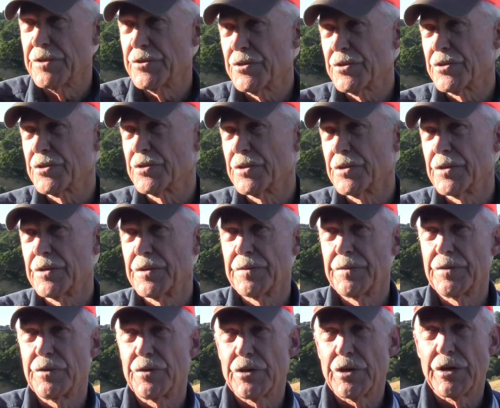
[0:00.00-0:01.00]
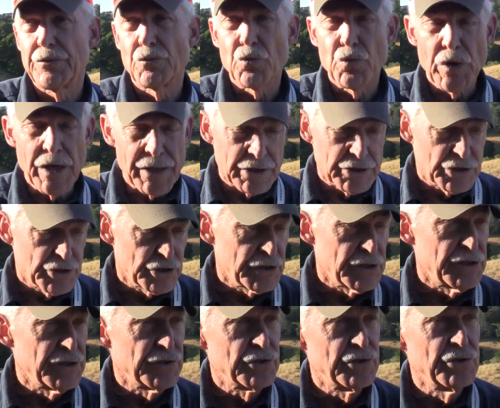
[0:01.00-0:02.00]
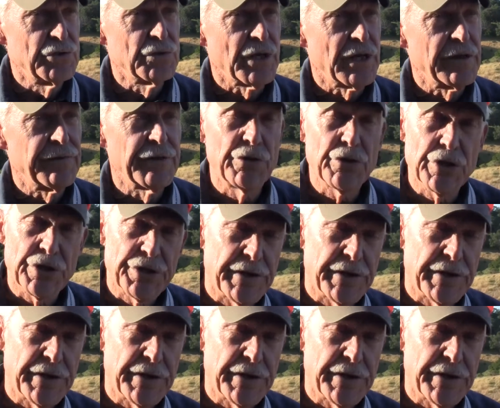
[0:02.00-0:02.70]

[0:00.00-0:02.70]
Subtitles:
just relished his new life, and you could